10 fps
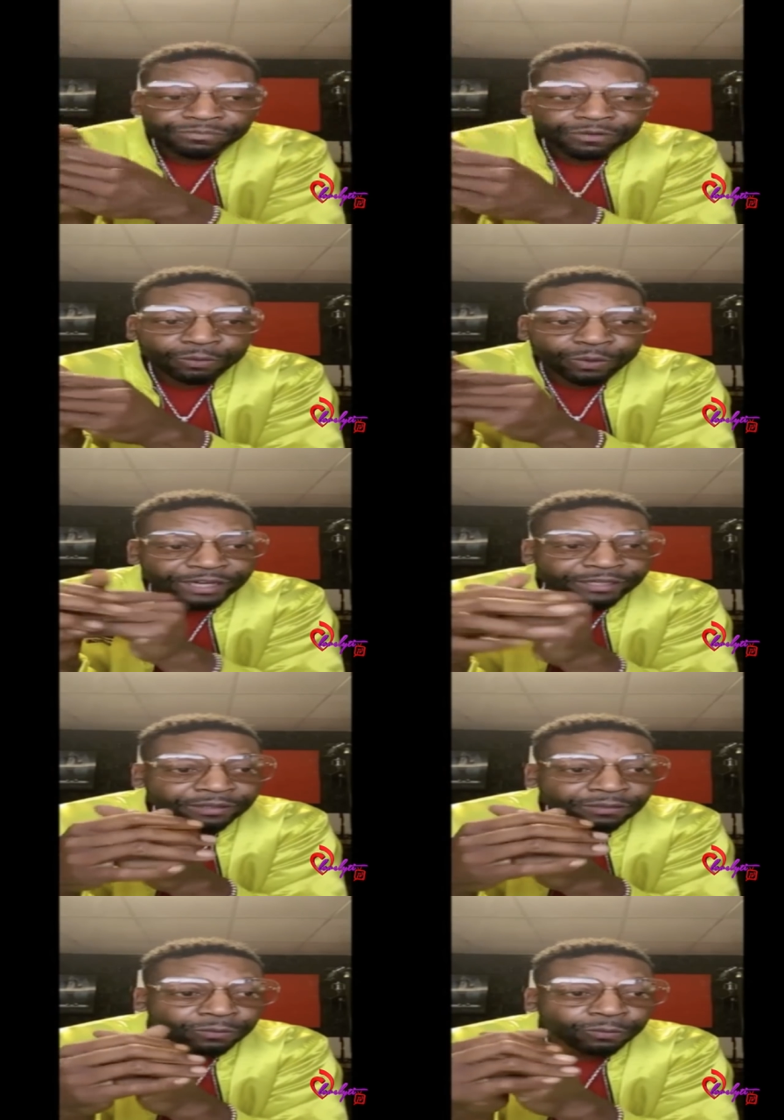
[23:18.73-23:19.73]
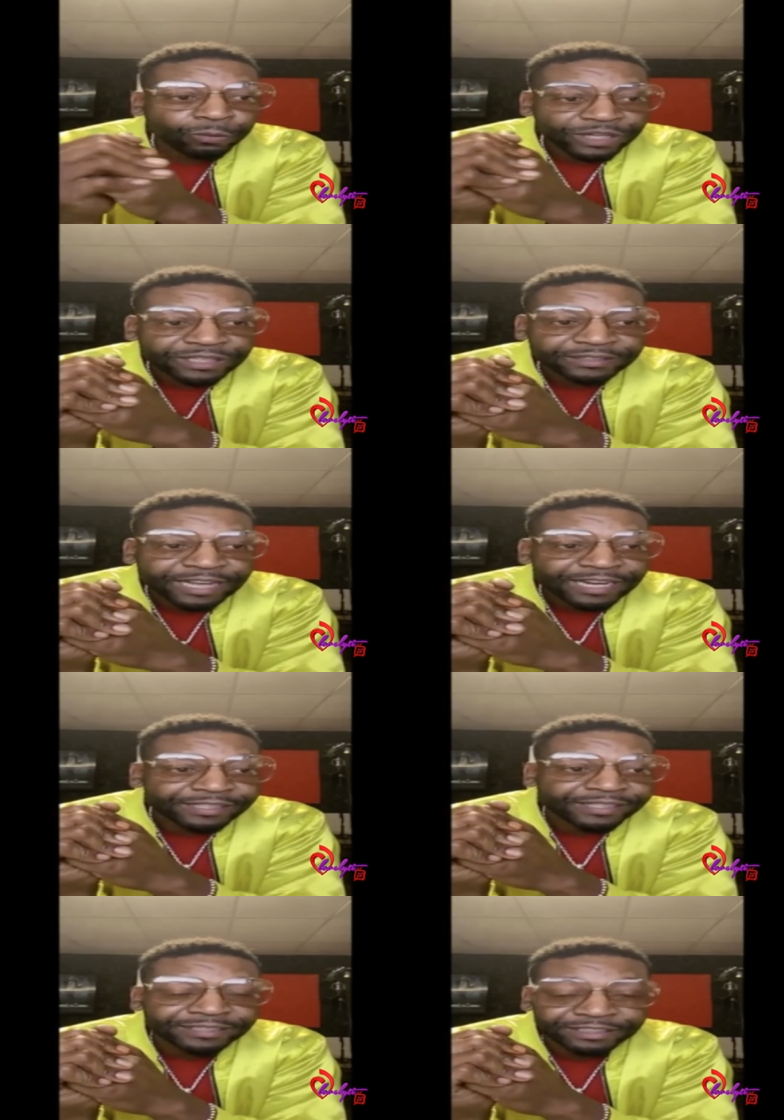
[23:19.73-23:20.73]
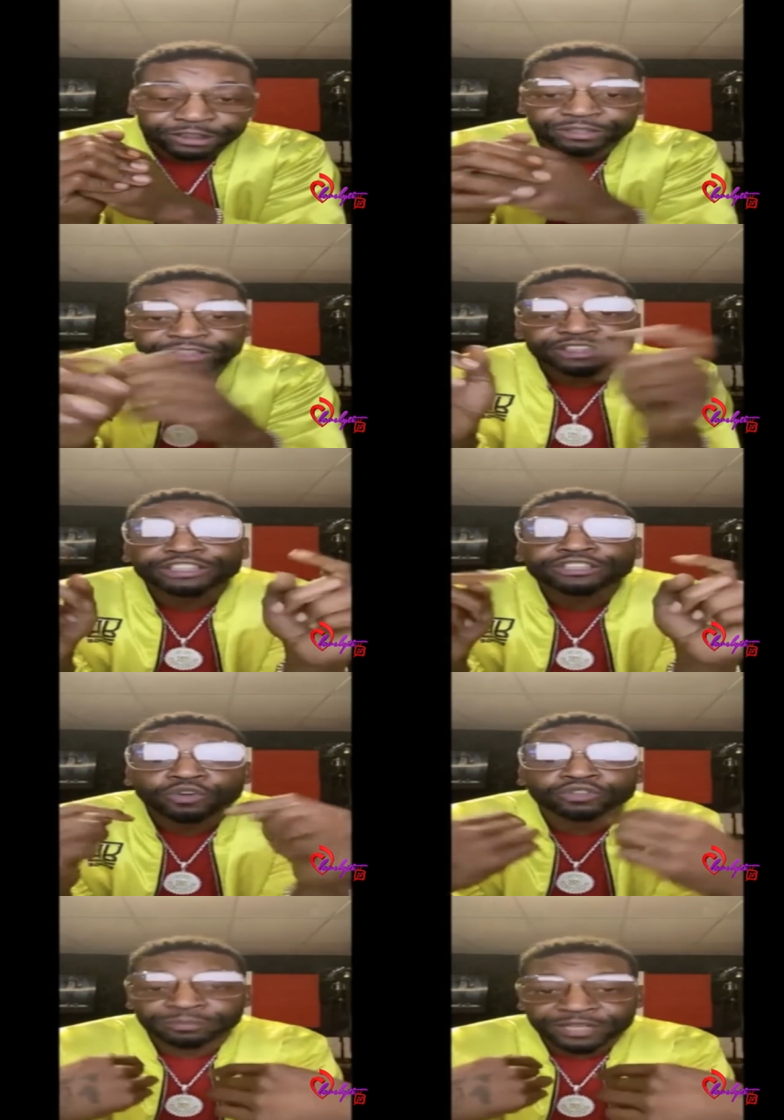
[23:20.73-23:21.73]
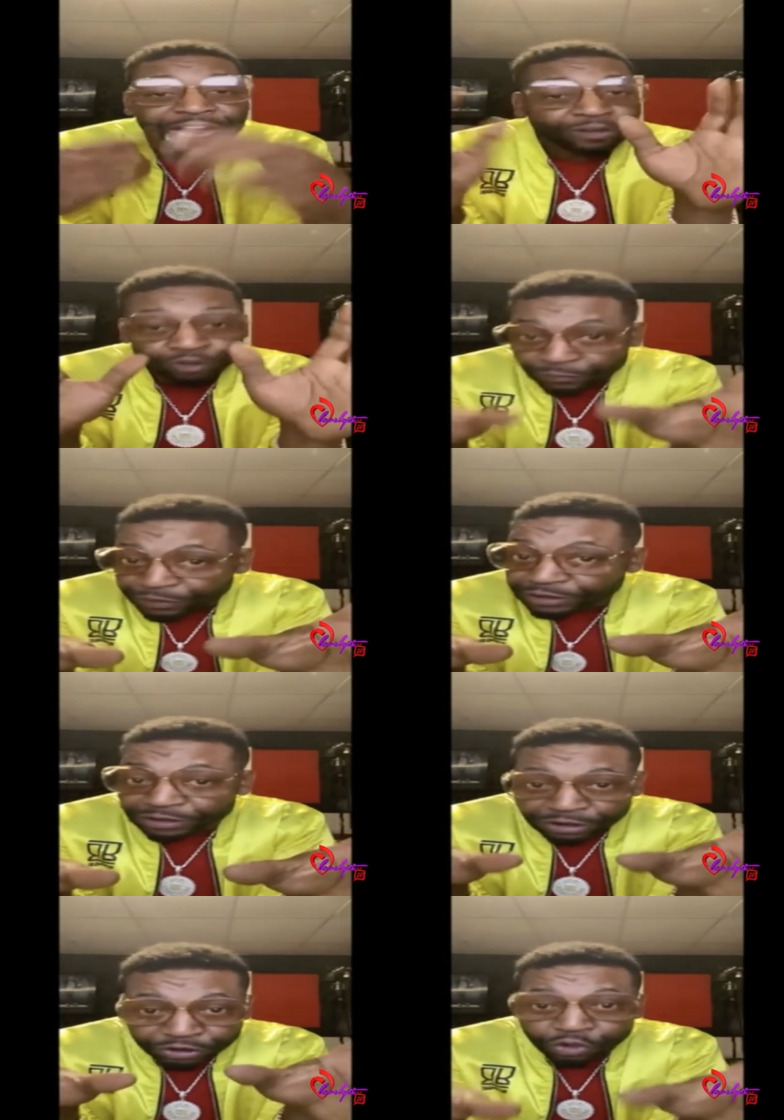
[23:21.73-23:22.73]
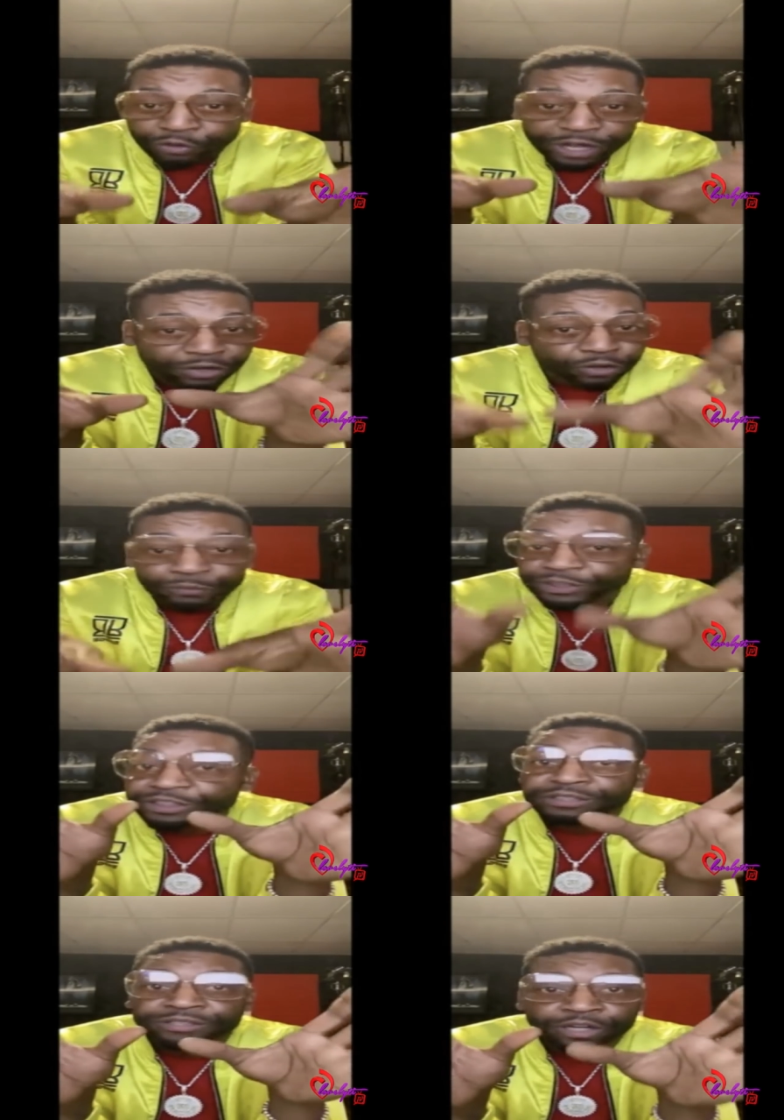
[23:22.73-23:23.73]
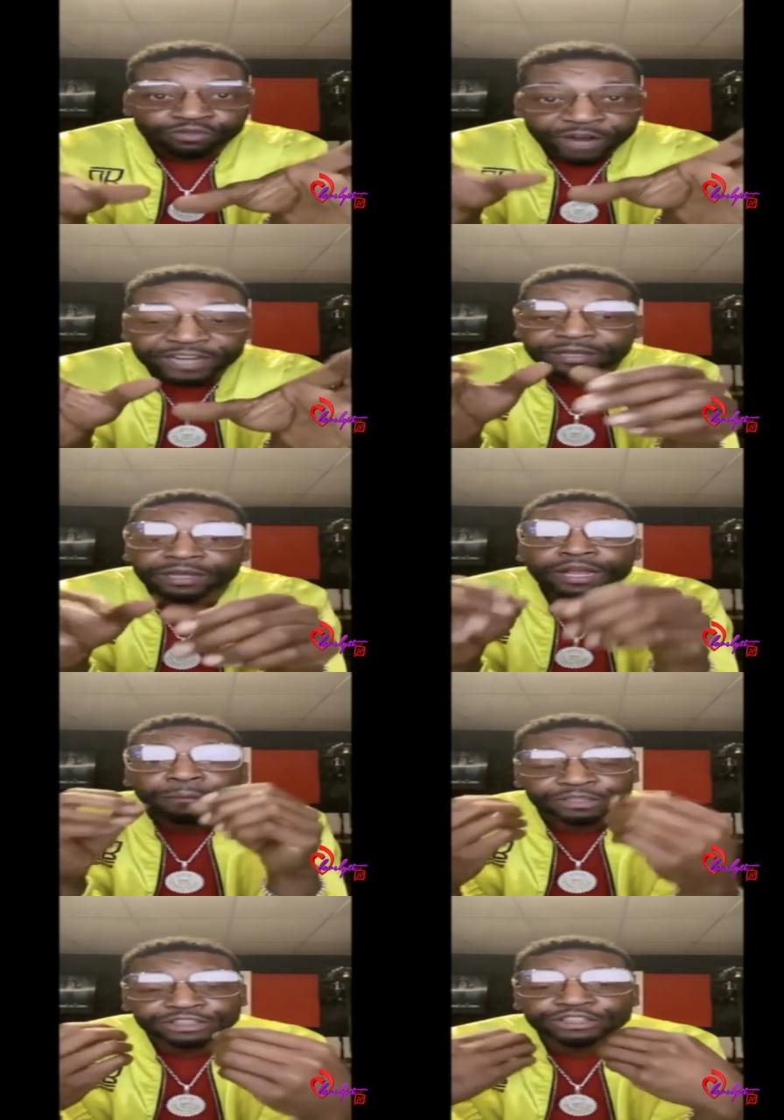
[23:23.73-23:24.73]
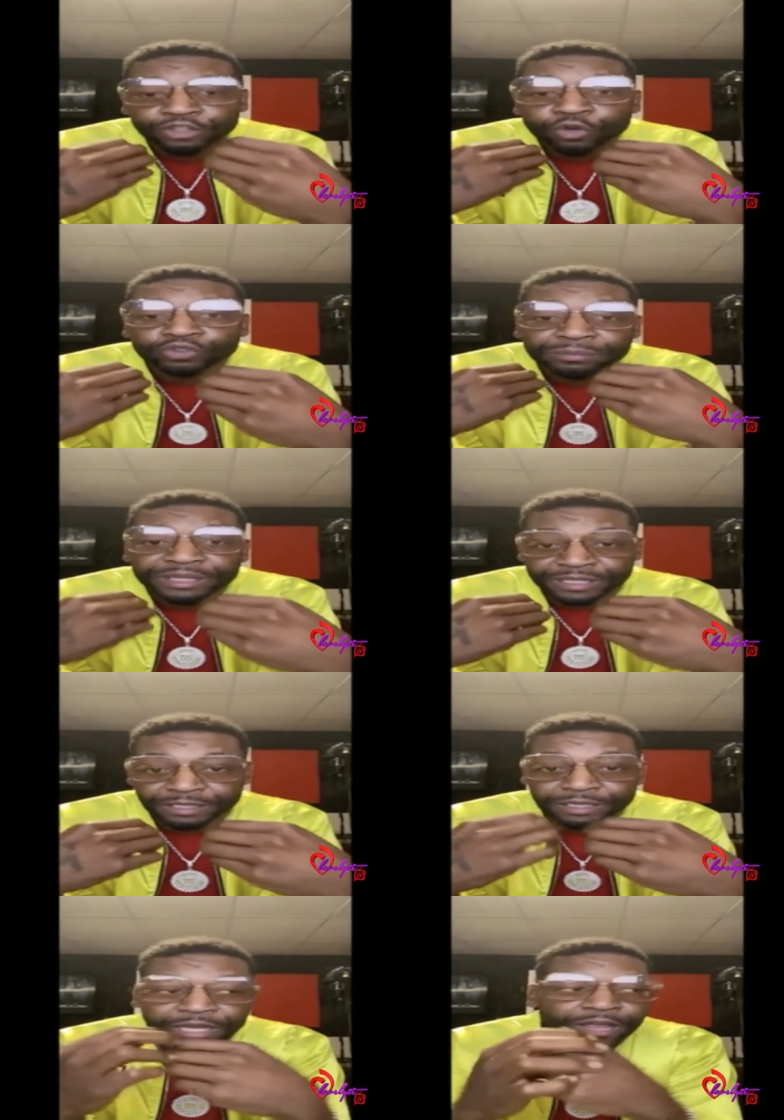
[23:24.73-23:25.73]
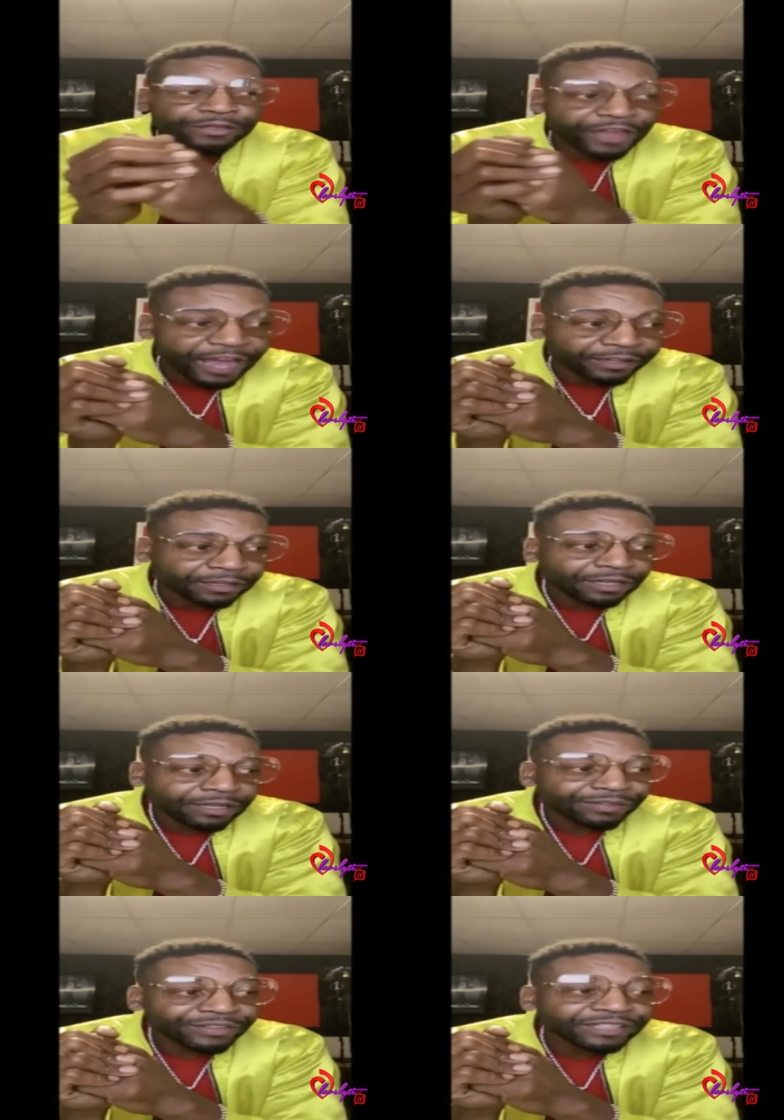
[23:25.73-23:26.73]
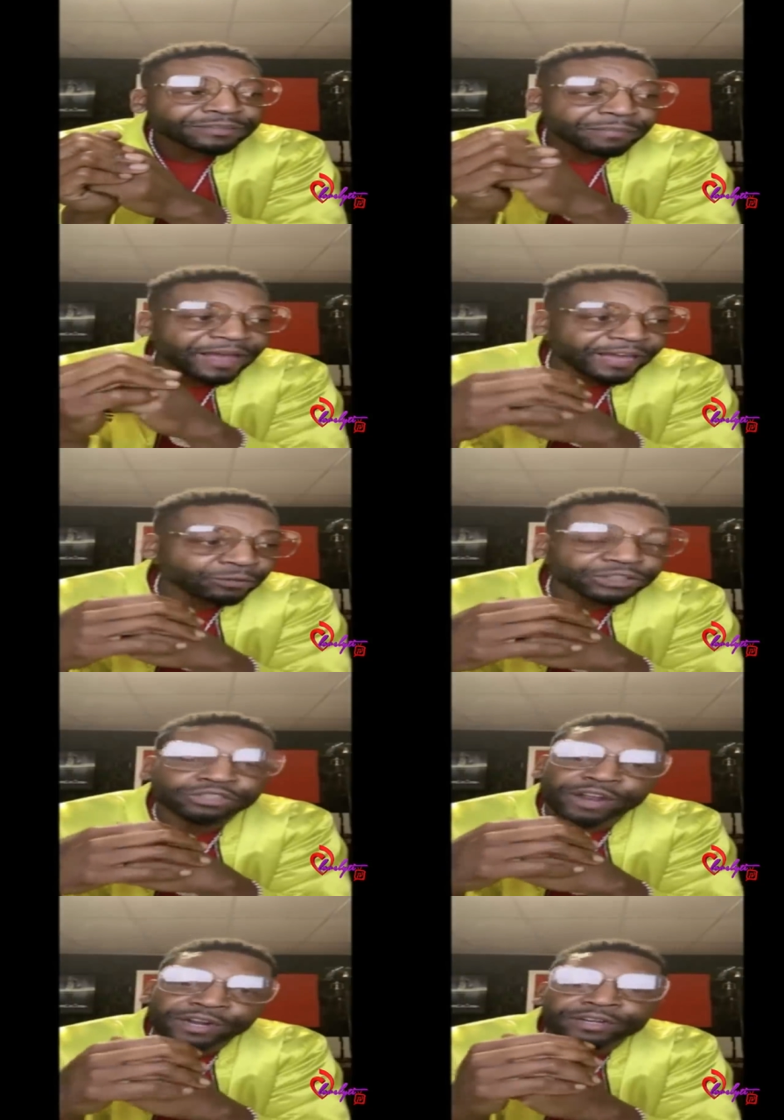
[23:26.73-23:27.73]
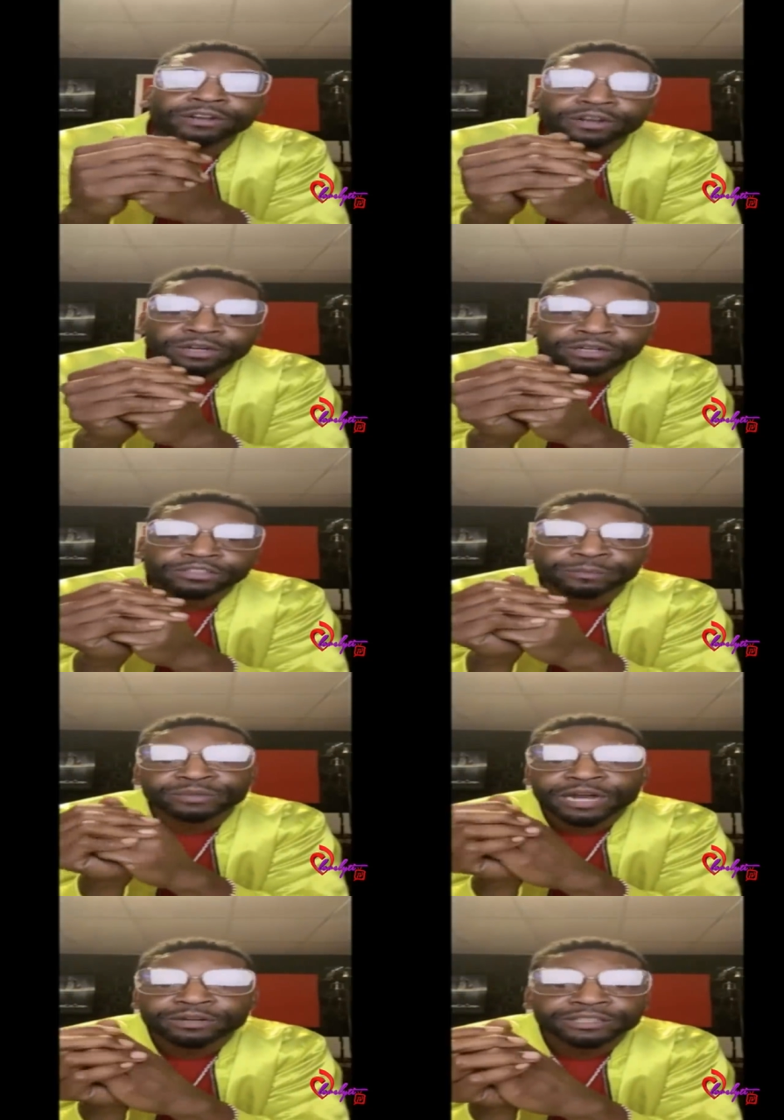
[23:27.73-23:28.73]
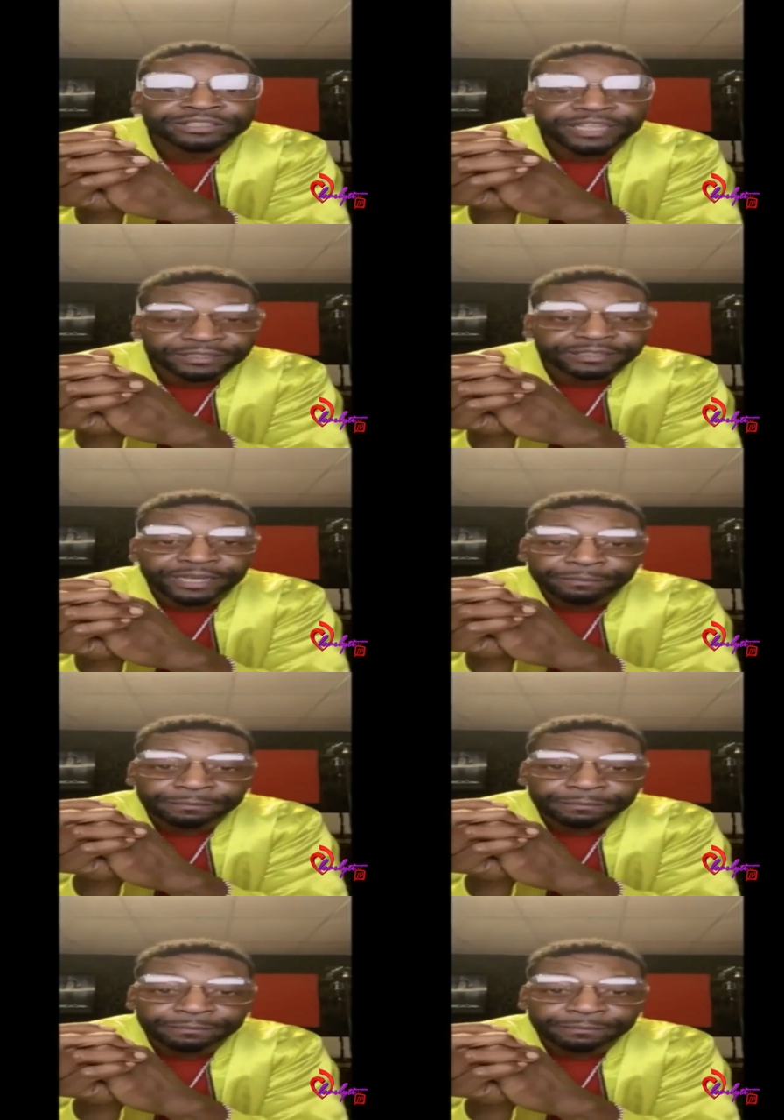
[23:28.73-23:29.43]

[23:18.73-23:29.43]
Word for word: when we decided to get serious, she told me, I don't know if this is the story, I don't know if this is correct, but she told me that this man was threatening her to put out her sex tape.